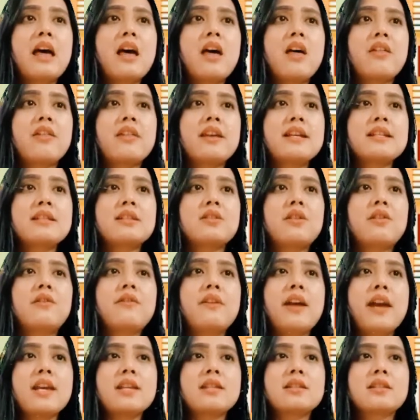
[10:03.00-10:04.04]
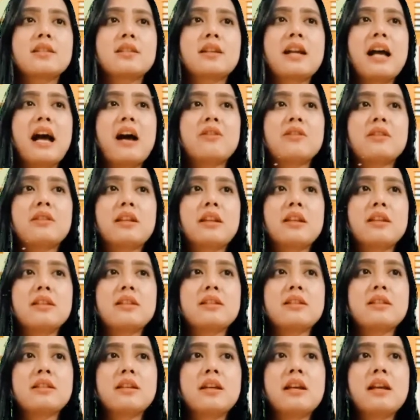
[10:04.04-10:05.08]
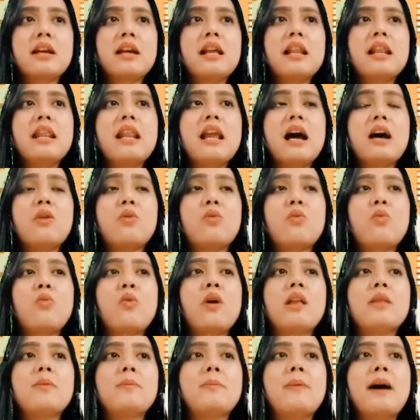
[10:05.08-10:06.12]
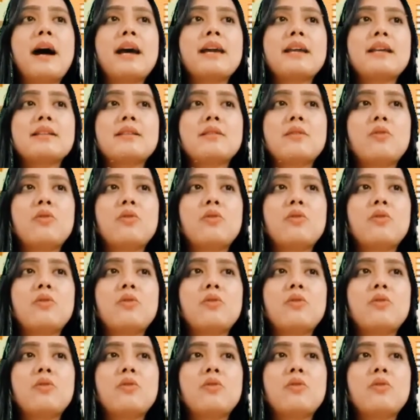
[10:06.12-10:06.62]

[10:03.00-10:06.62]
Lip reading: these rich countries lack well-balanced